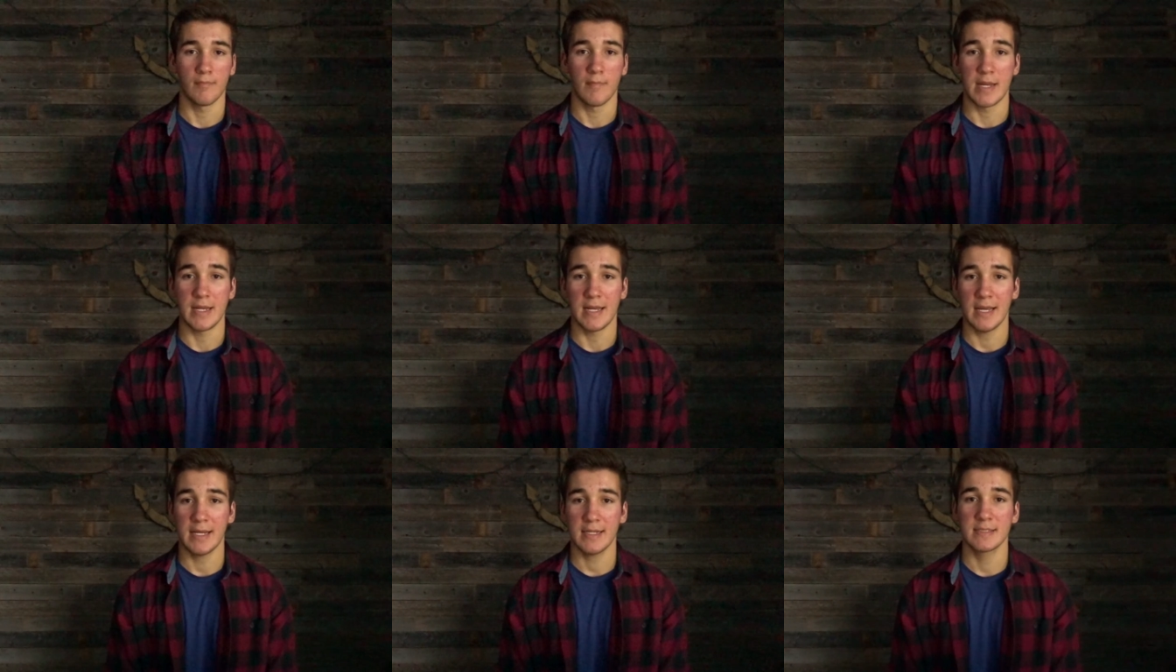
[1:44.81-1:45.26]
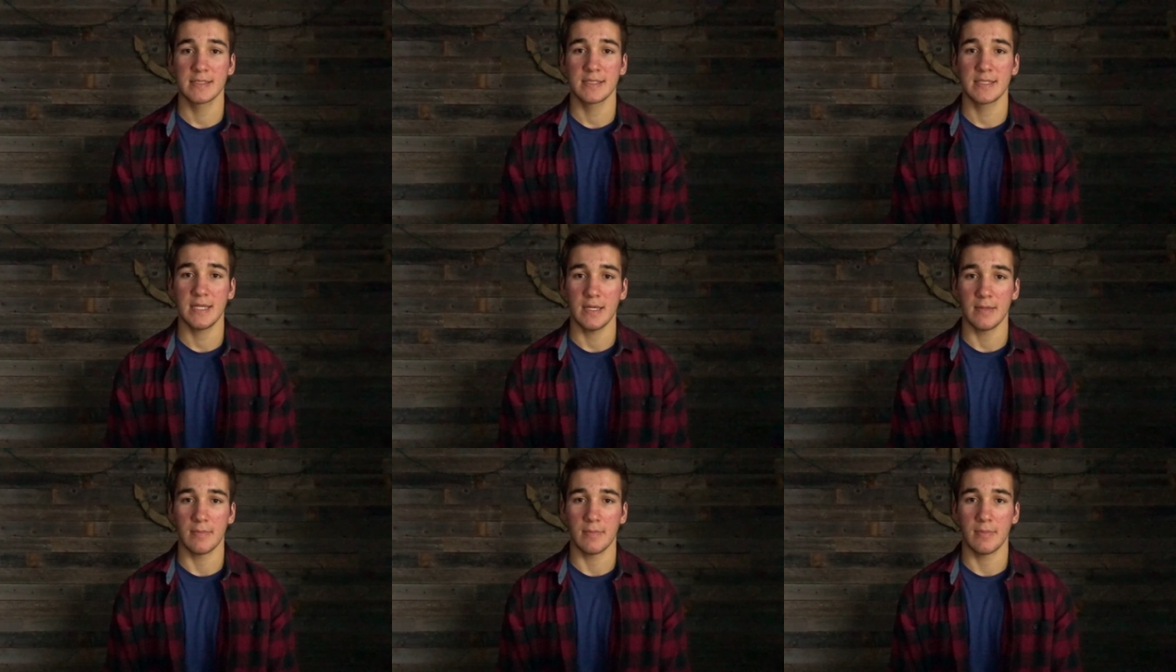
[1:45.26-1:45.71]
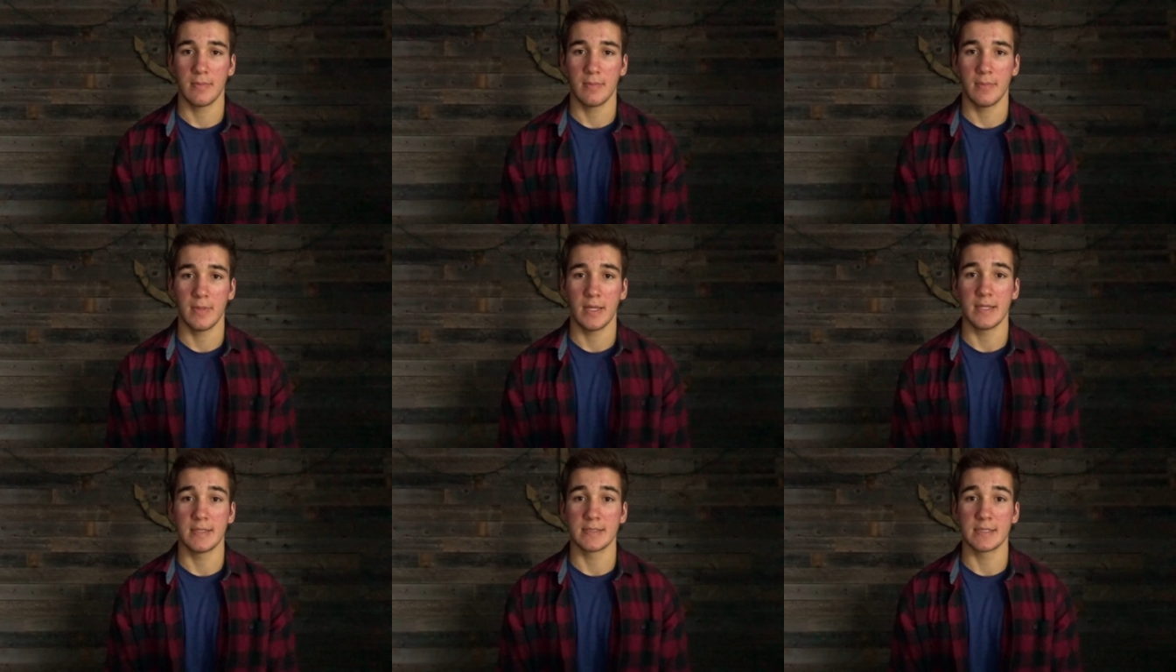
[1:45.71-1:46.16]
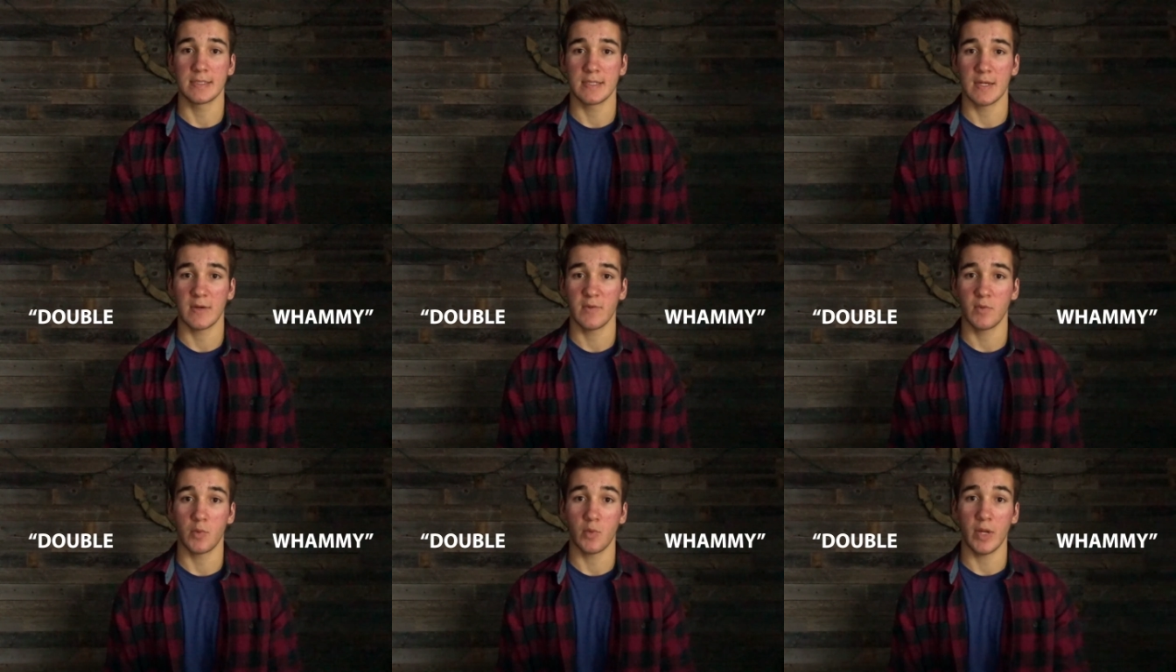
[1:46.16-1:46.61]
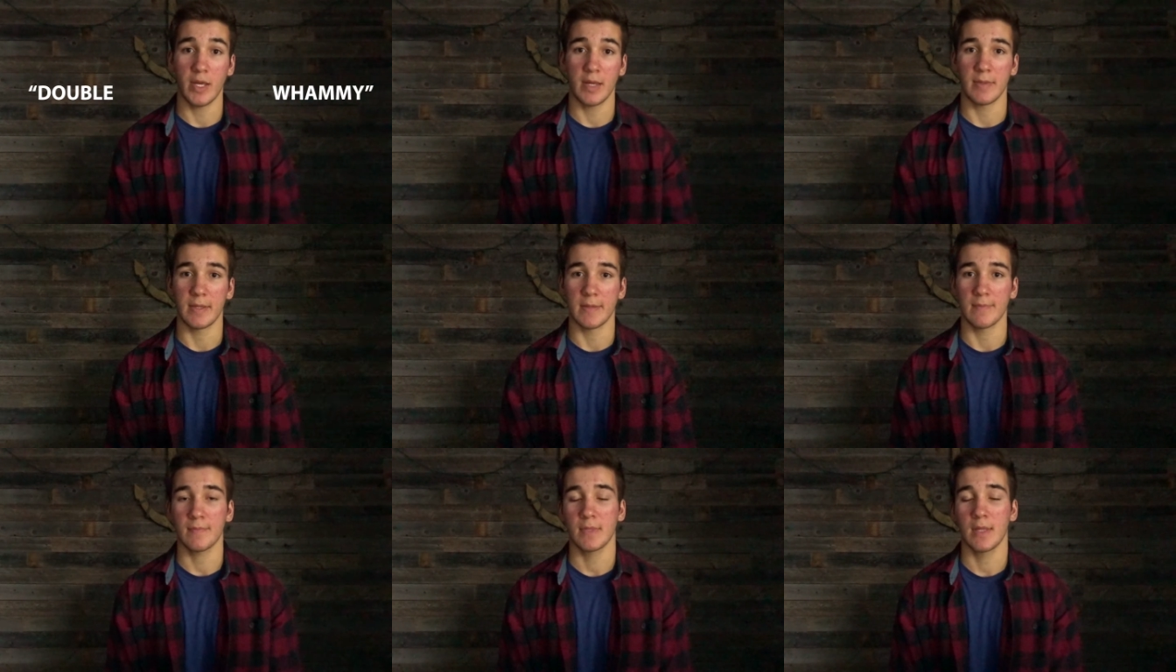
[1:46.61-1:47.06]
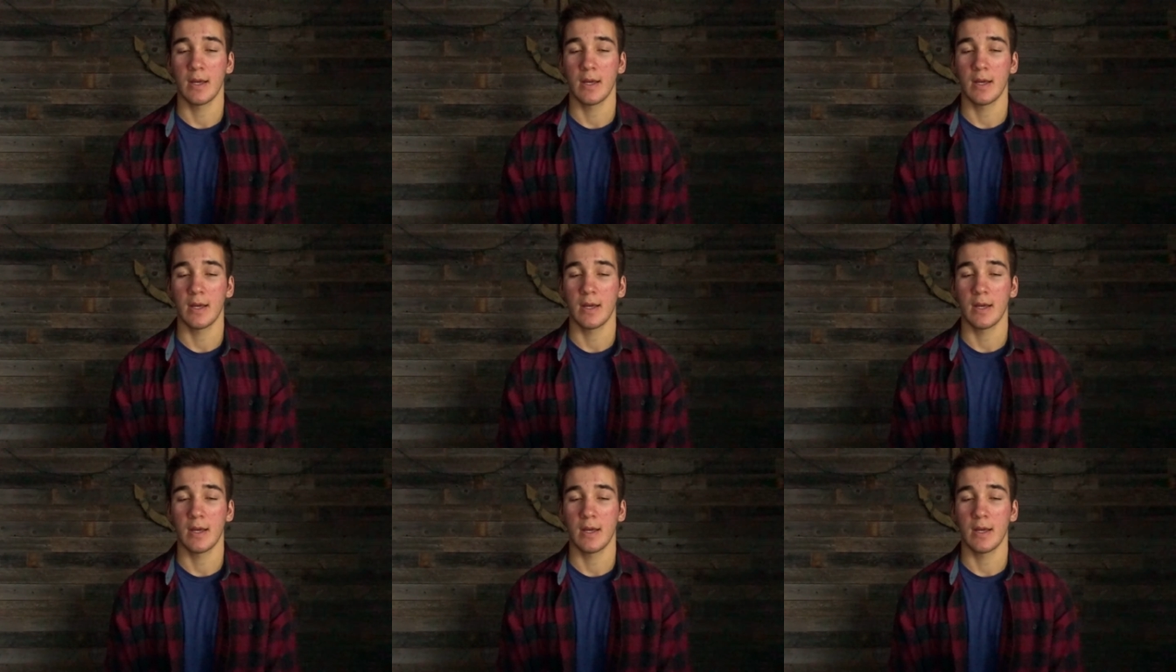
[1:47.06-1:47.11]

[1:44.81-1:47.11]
My next tip is a double whammy